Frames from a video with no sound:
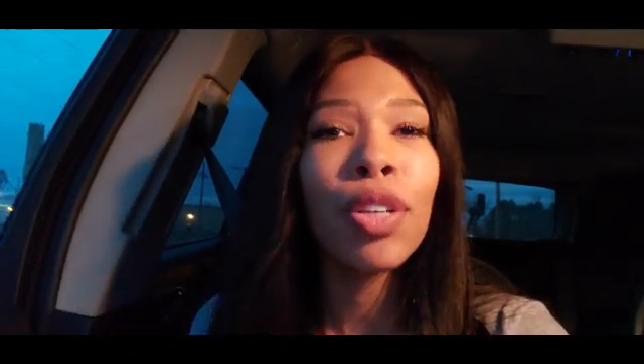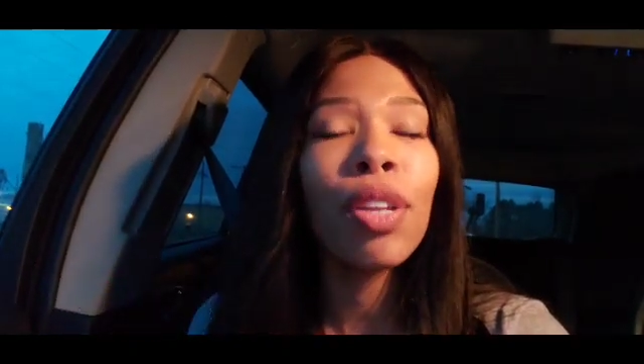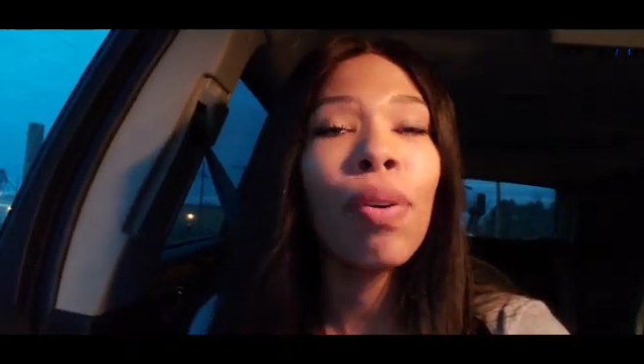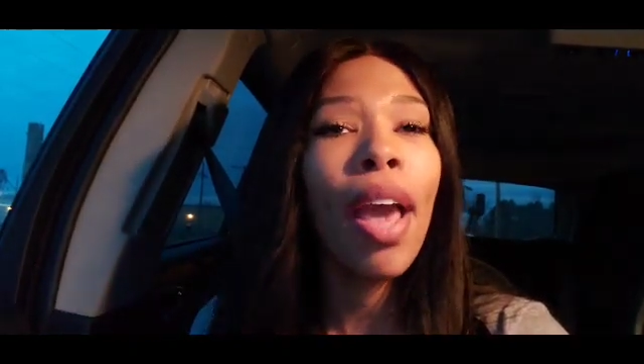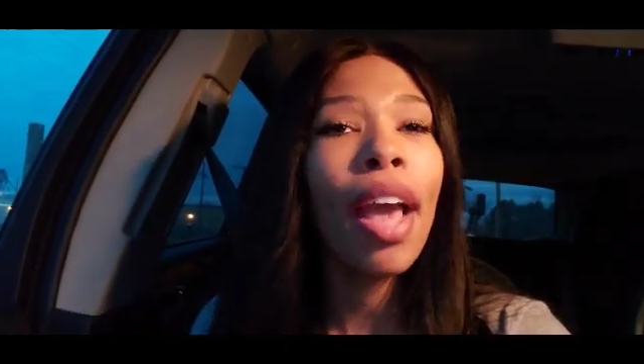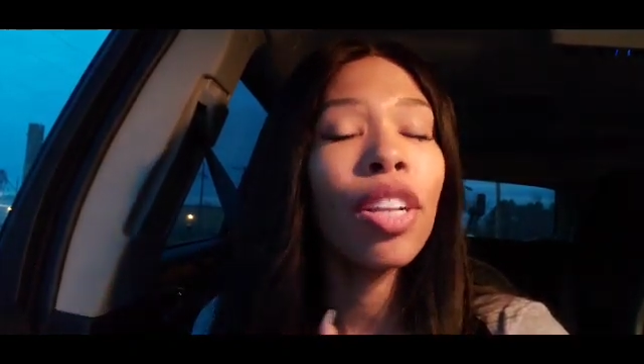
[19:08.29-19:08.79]

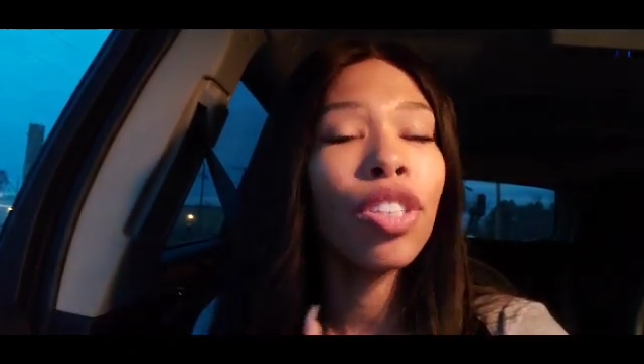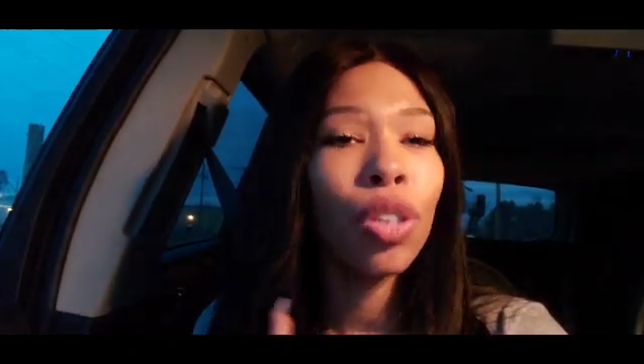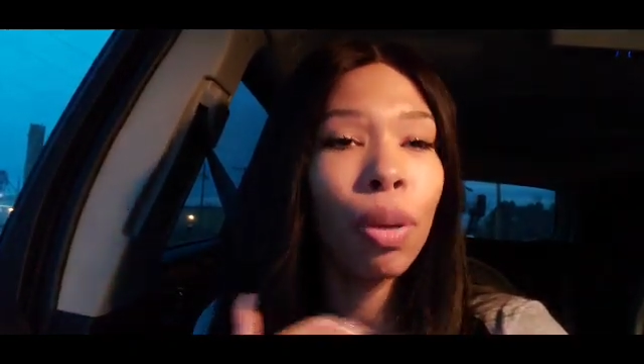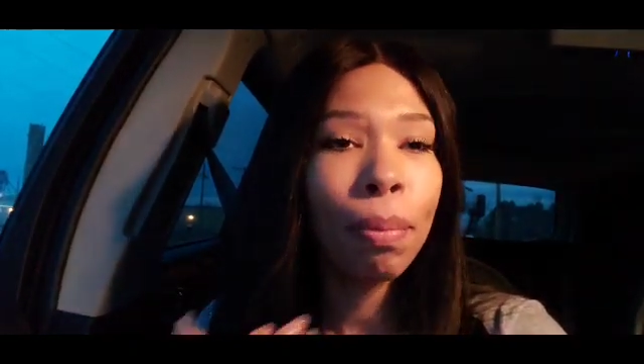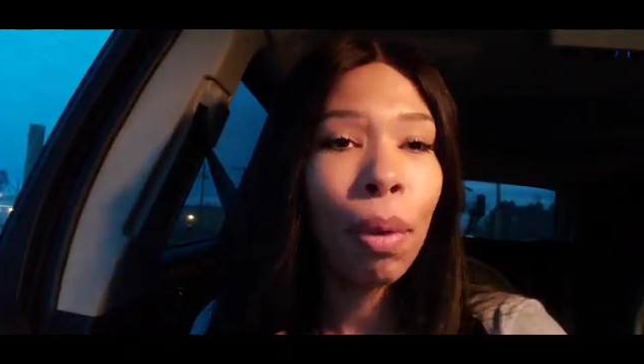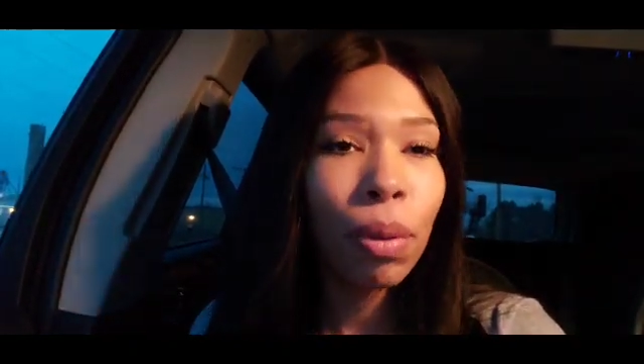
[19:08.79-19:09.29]
you ask
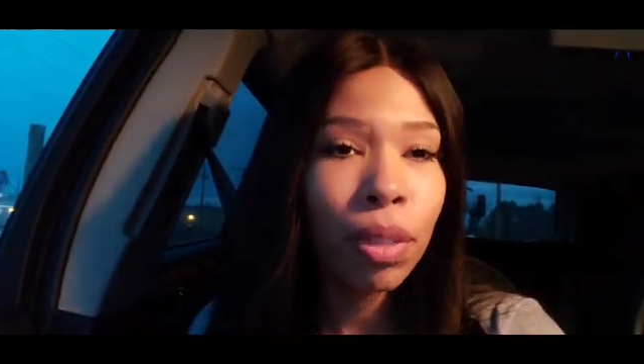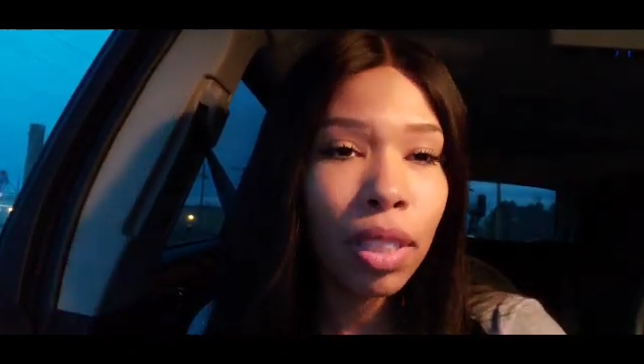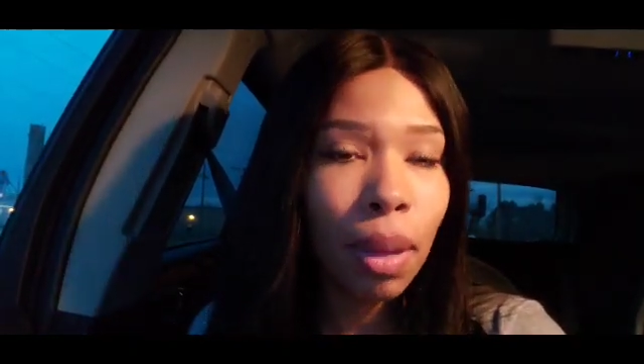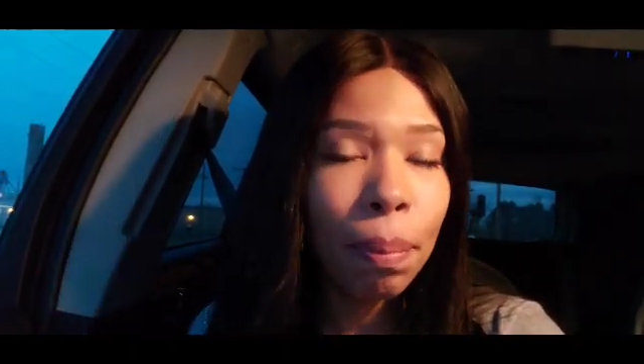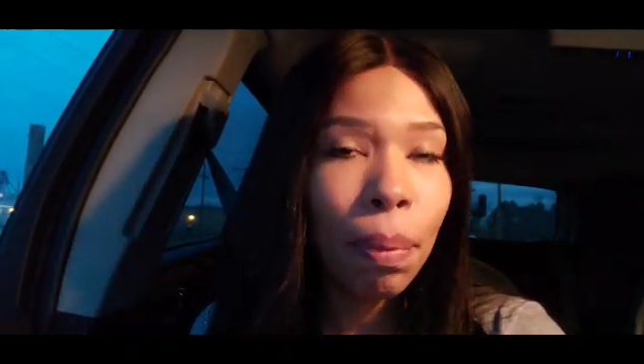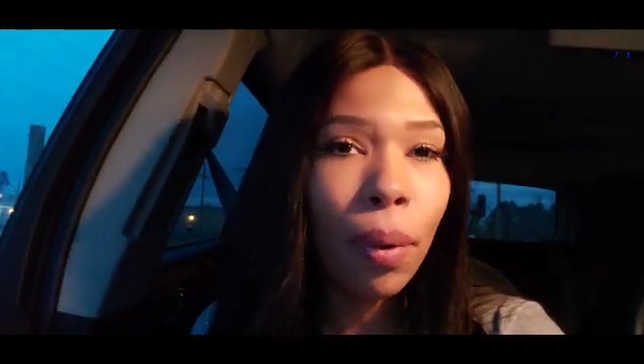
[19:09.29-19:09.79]
your most
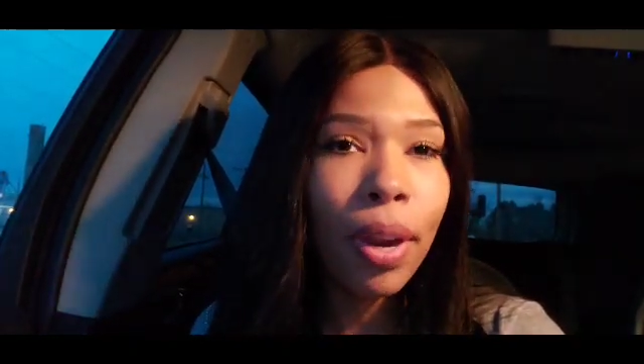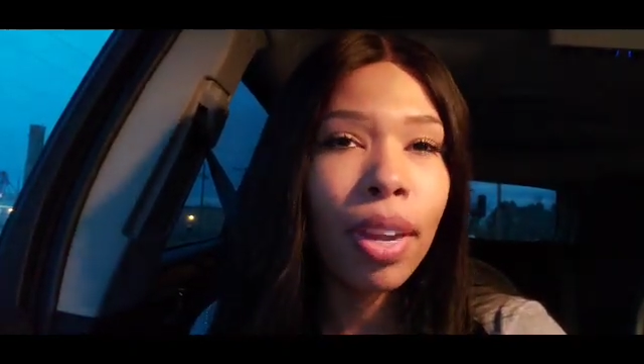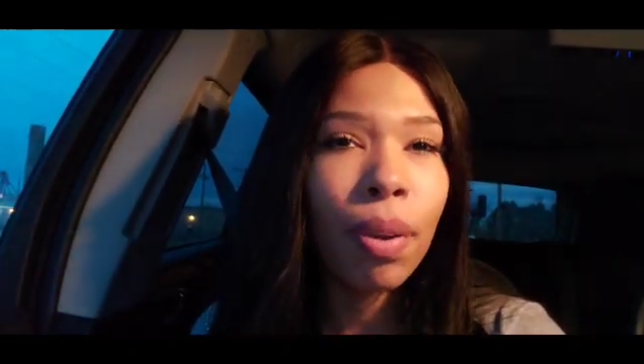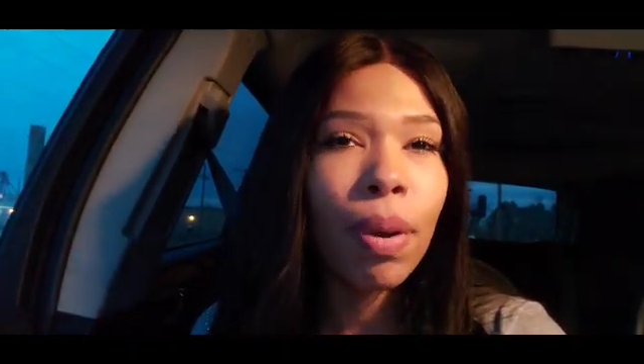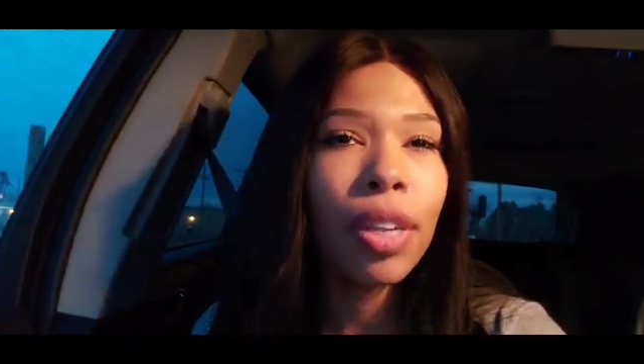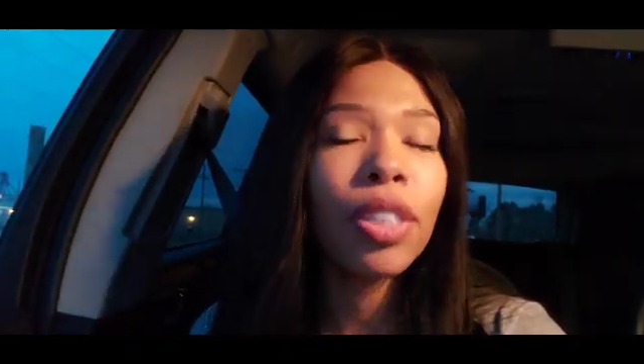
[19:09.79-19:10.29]

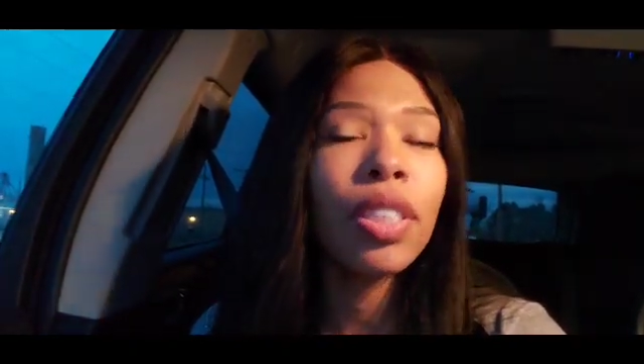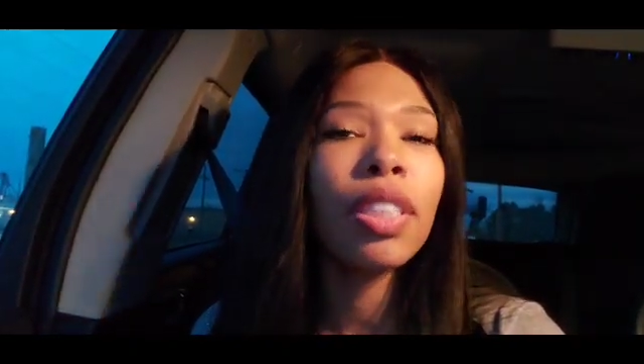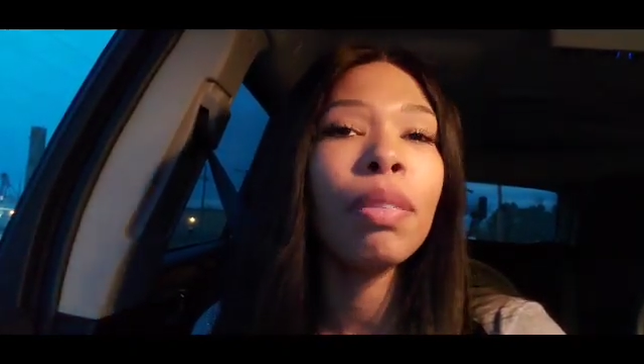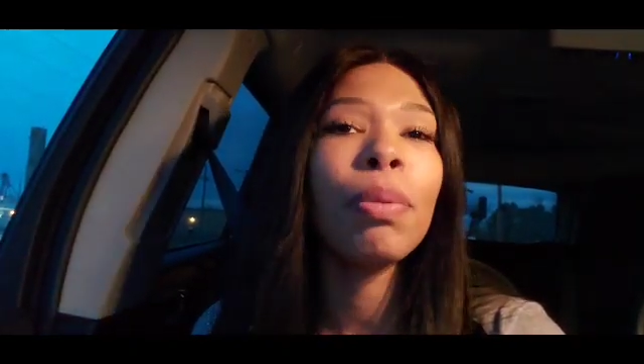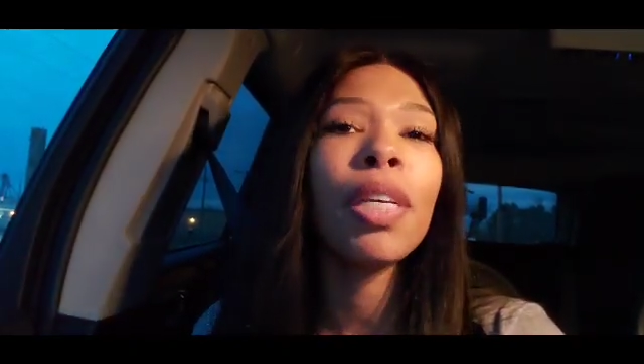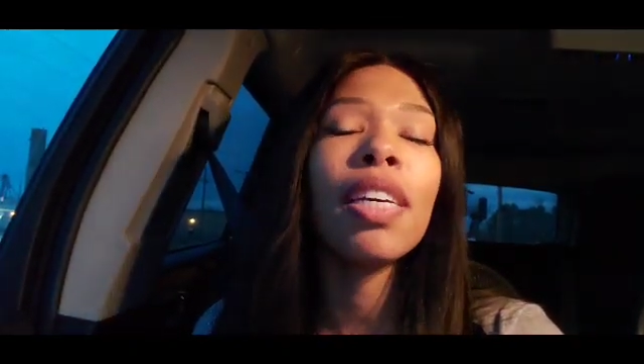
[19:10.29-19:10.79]
important
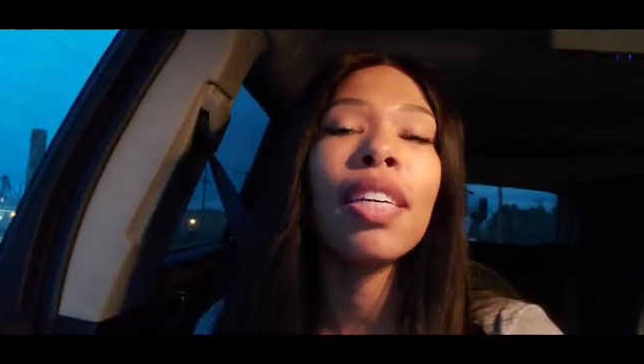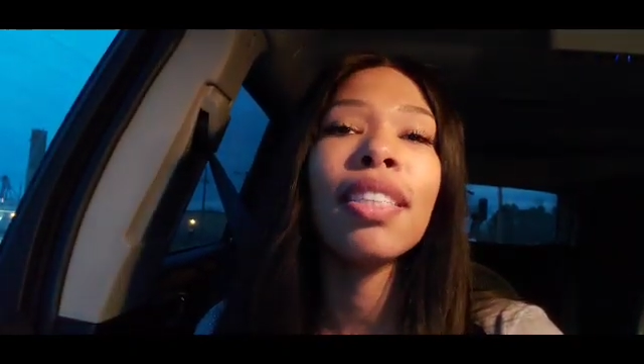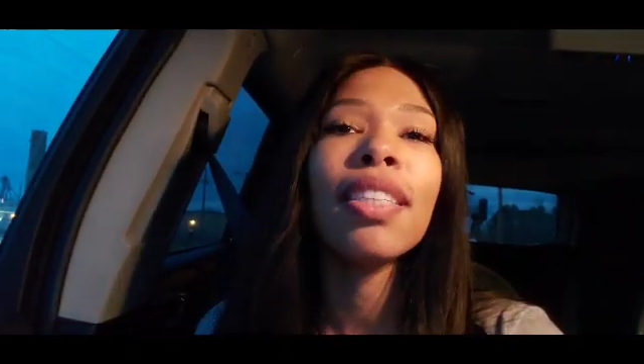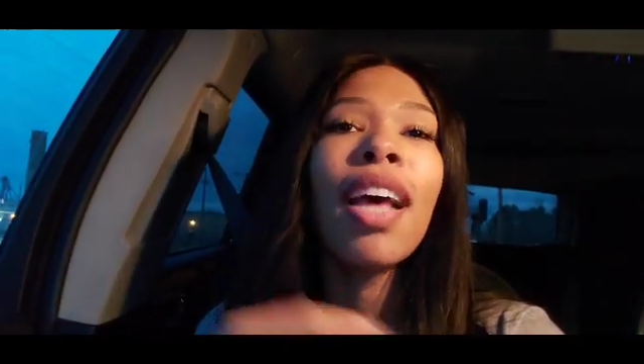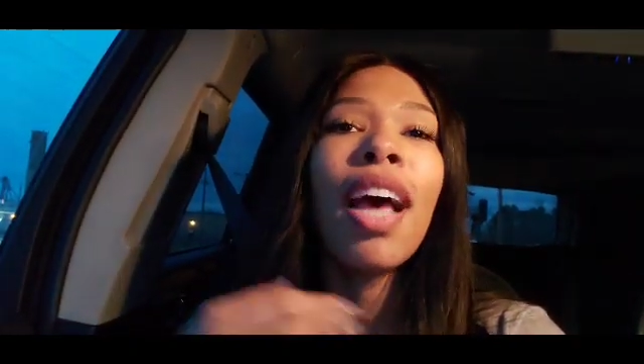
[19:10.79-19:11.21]
questions, because